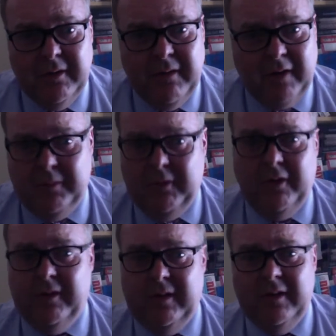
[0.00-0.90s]
The vast
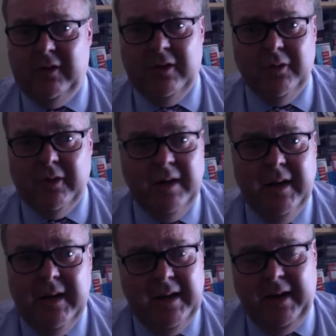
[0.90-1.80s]
majority of the children
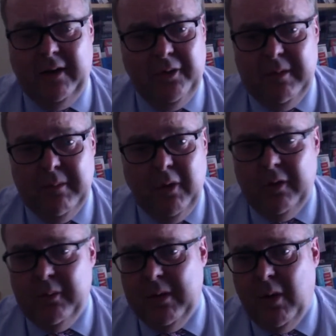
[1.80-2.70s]
get nothing more
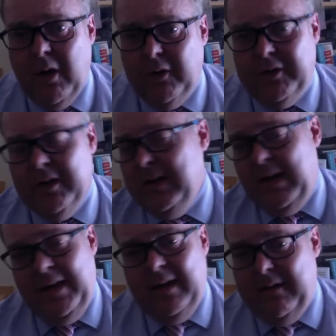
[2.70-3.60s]
than rewards,
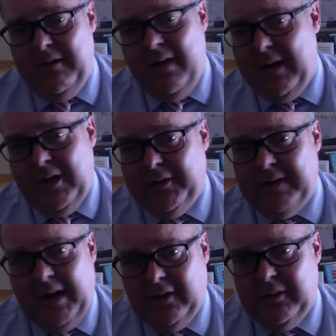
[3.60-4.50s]
and then the very odd
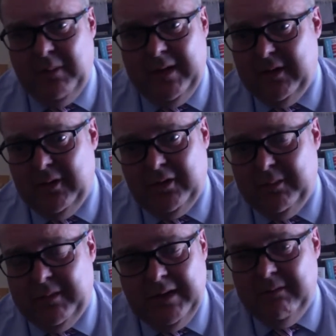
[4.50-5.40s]
sanction when they do
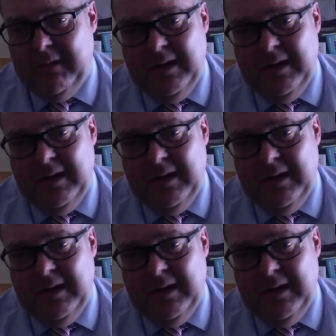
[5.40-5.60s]
something